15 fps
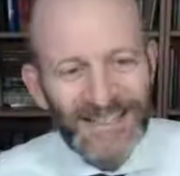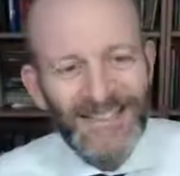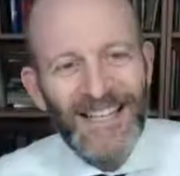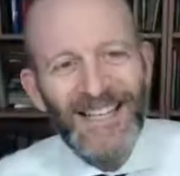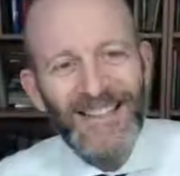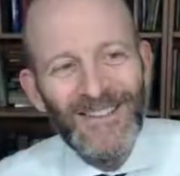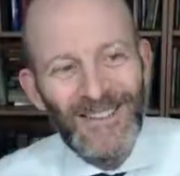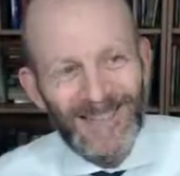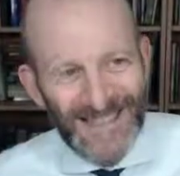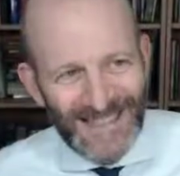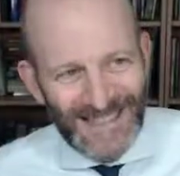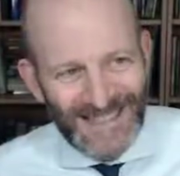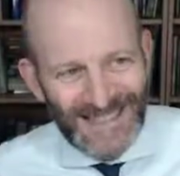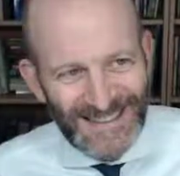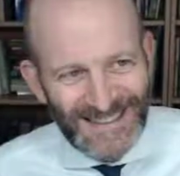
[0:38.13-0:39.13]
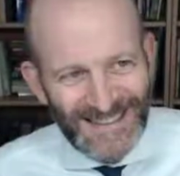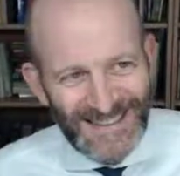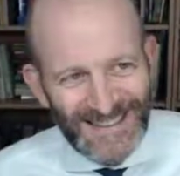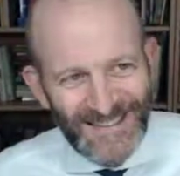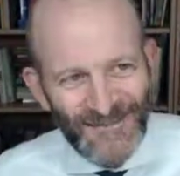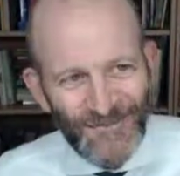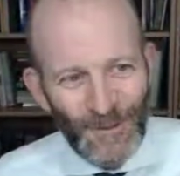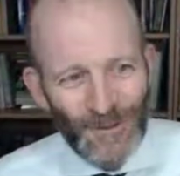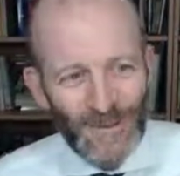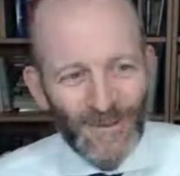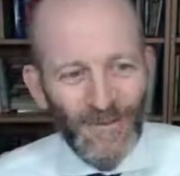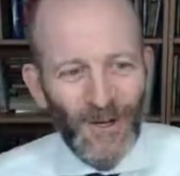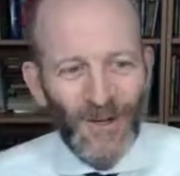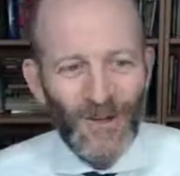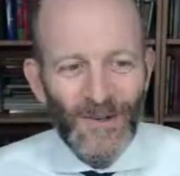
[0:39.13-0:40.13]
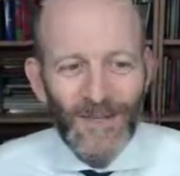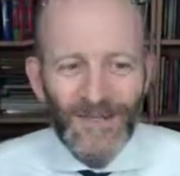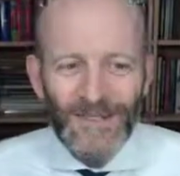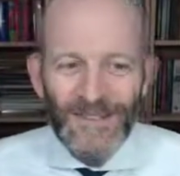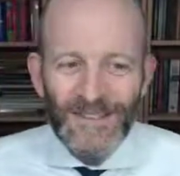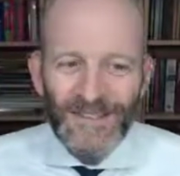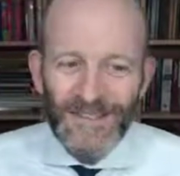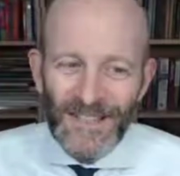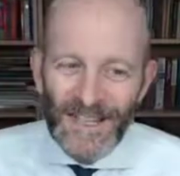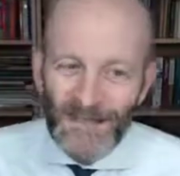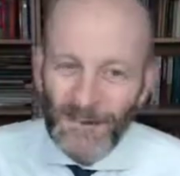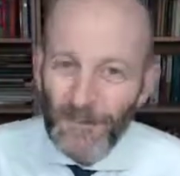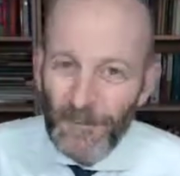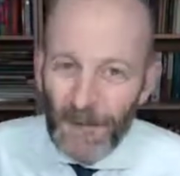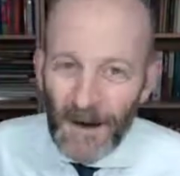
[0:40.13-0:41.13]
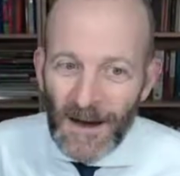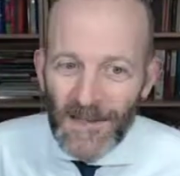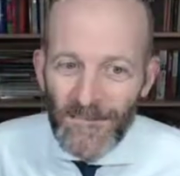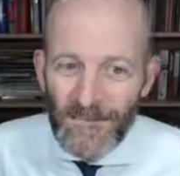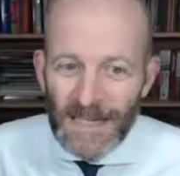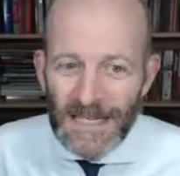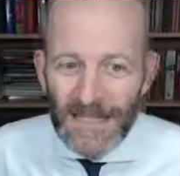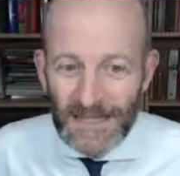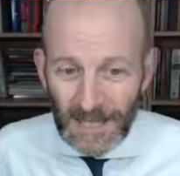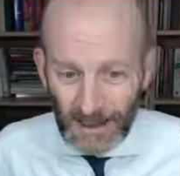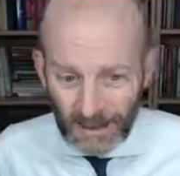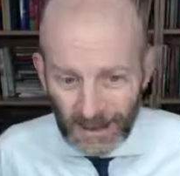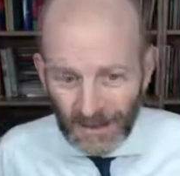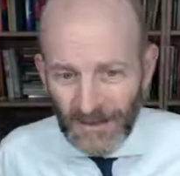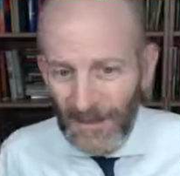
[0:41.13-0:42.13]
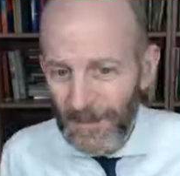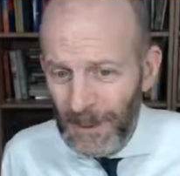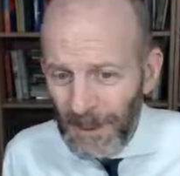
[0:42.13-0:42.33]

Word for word: let's take a look at it. First of all, standard 5B tells us